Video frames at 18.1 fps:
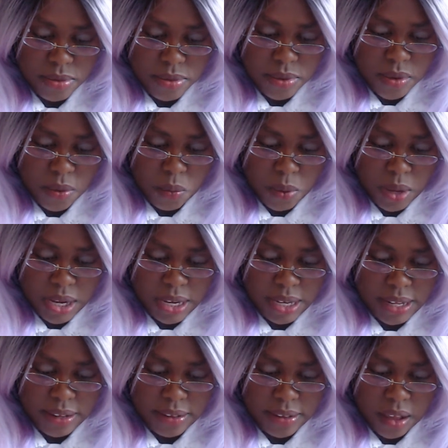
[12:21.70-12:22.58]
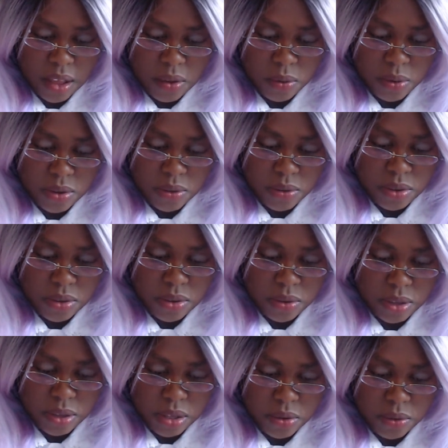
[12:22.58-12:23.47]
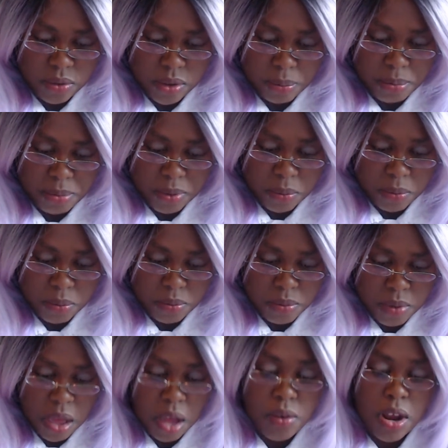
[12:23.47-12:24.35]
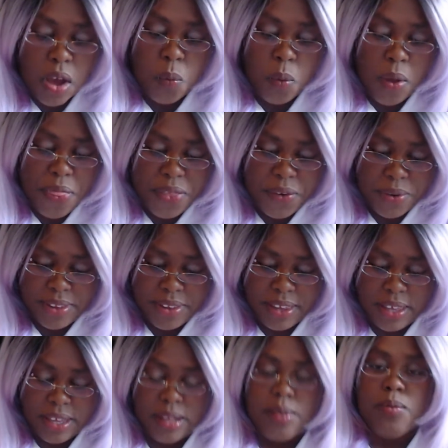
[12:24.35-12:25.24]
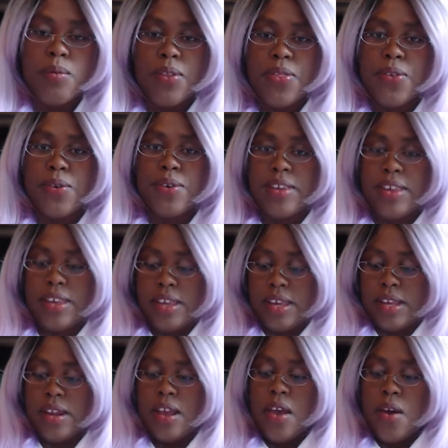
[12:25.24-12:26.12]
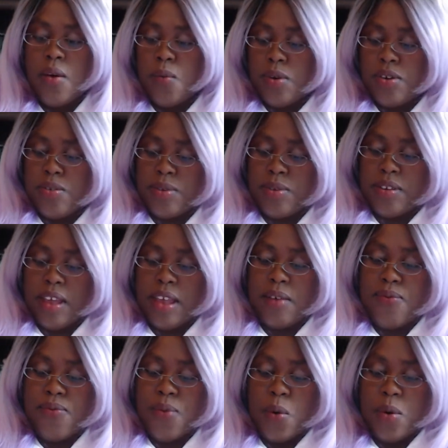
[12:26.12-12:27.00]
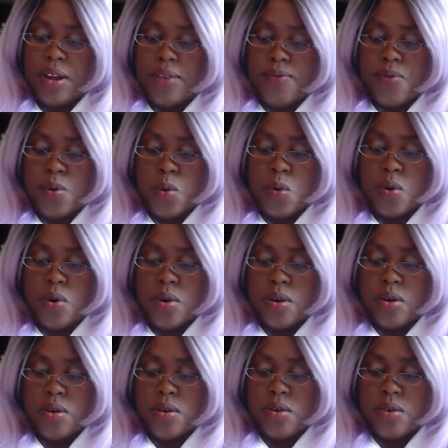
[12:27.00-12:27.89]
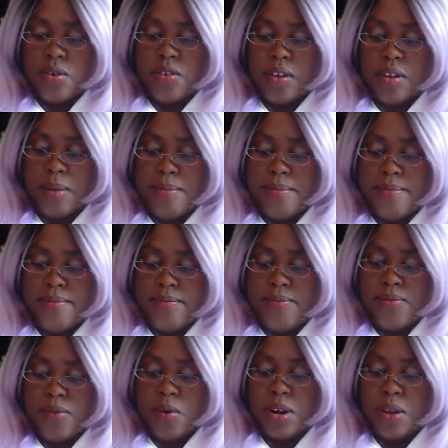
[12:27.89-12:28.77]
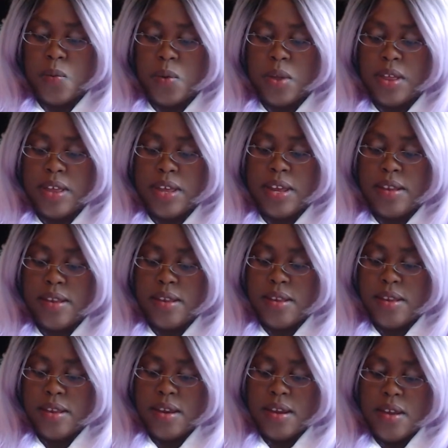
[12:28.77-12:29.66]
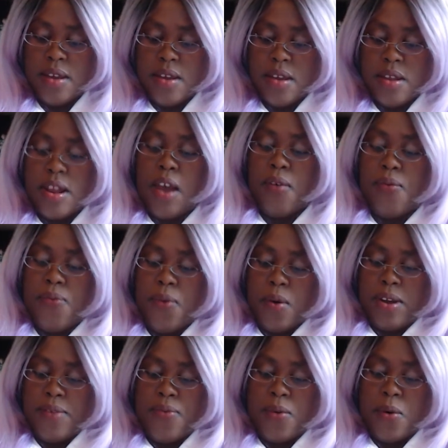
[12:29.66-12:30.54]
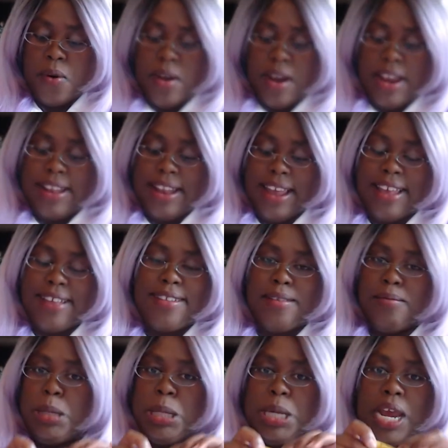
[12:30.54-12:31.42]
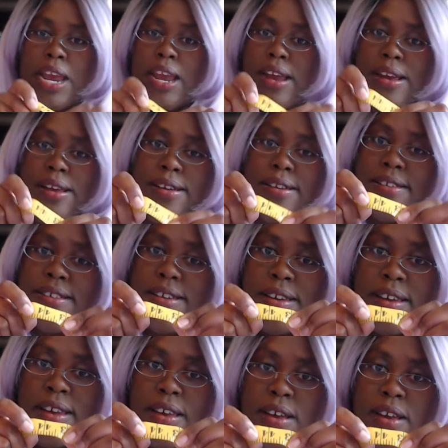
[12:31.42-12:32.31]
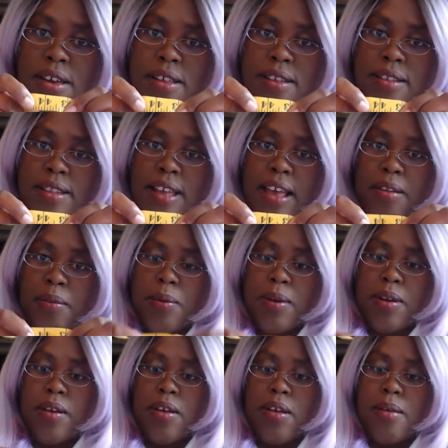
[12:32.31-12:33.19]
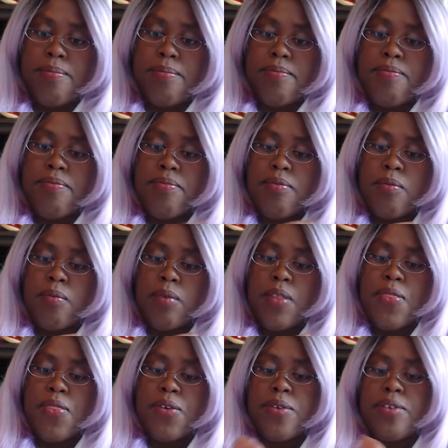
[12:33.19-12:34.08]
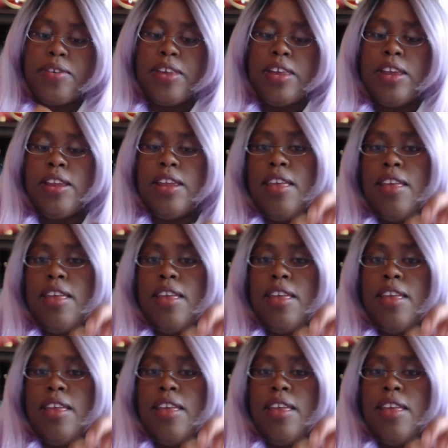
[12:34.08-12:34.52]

One of these, oh, no, this only goes up to, oh, no, one thirteen. one thirteen, which was, like, forty-four or something, forty-one. No, forty-four and, like, some change. That's what, um, one thirteen is.